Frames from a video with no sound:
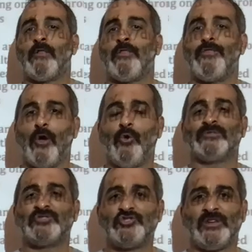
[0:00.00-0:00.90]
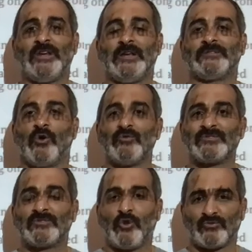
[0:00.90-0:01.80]
Those genes,
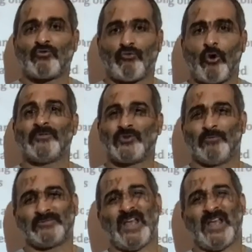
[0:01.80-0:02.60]
those chromosomes,